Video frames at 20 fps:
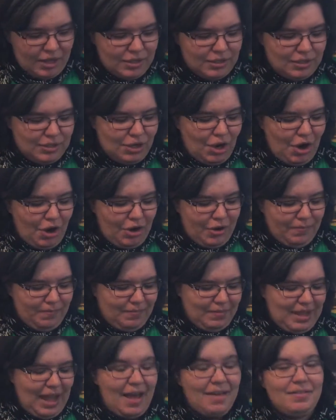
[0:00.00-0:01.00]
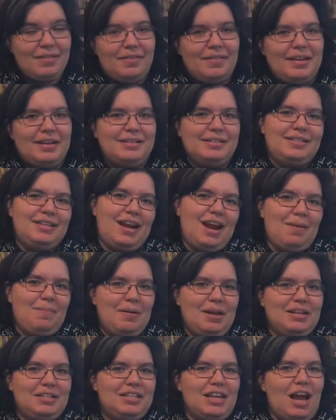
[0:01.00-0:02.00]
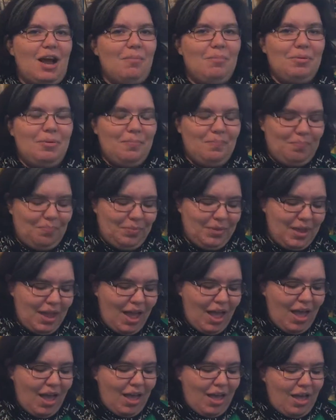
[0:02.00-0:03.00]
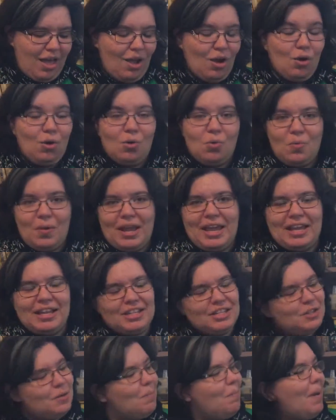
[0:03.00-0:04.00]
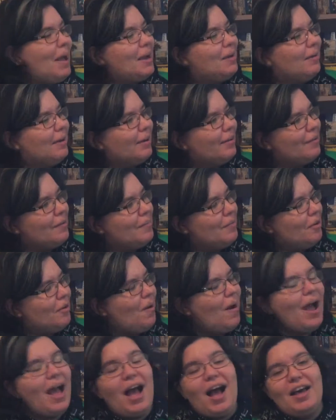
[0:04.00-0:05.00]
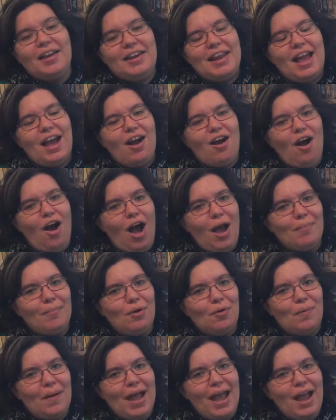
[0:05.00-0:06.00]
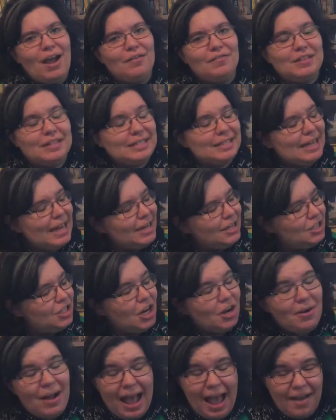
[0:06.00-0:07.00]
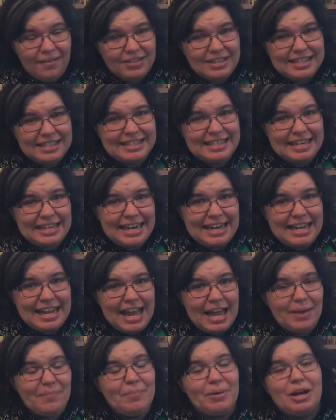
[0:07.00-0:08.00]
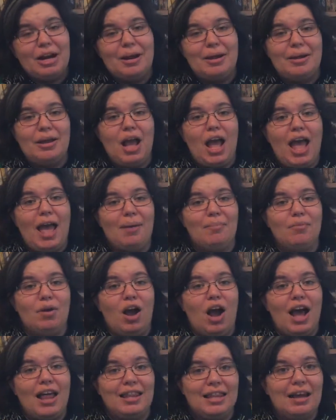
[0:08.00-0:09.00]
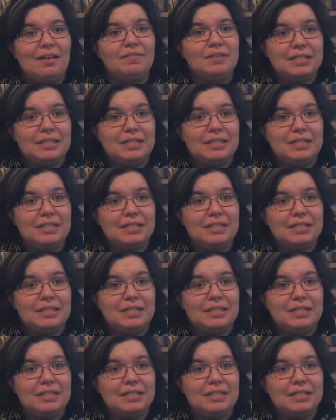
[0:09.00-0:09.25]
So, the other things that I picked up. Wicked by Gregory Maguire. Now, I'm aware of the stage show. I haven't seen it yet, but I love